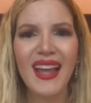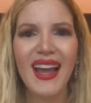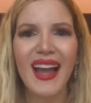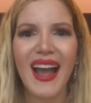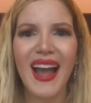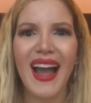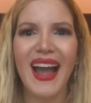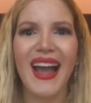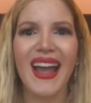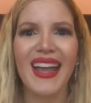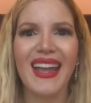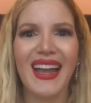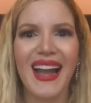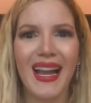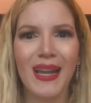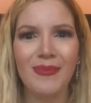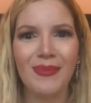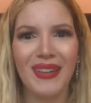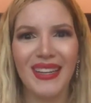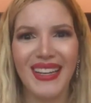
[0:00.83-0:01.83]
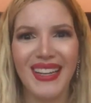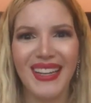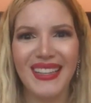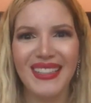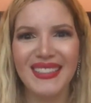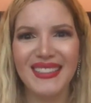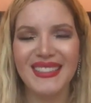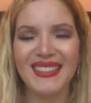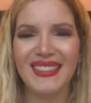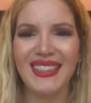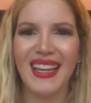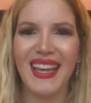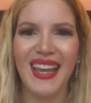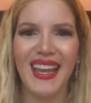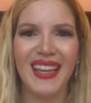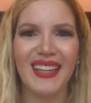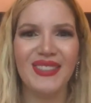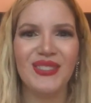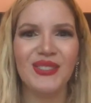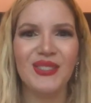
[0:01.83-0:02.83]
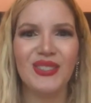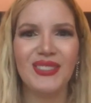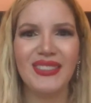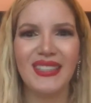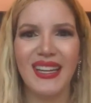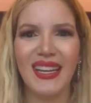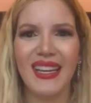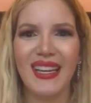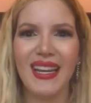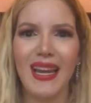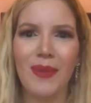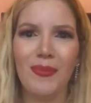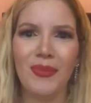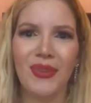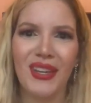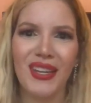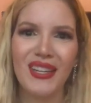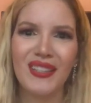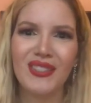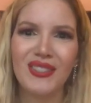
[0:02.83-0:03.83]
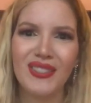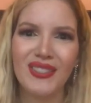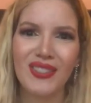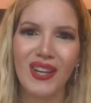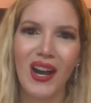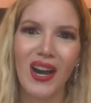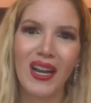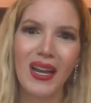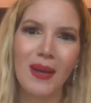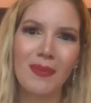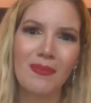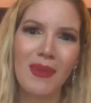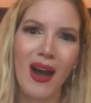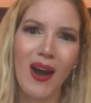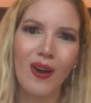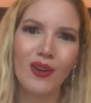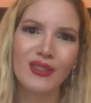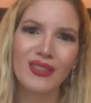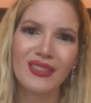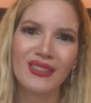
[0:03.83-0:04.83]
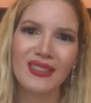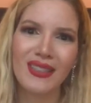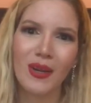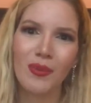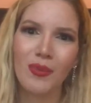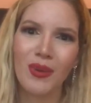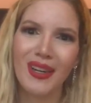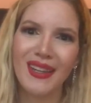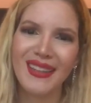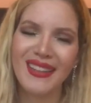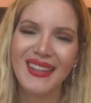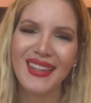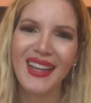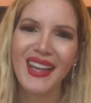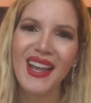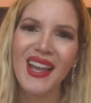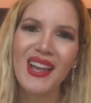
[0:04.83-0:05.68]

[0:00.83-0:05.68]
Hi, I'm Liz, and today I'm here to talk about someone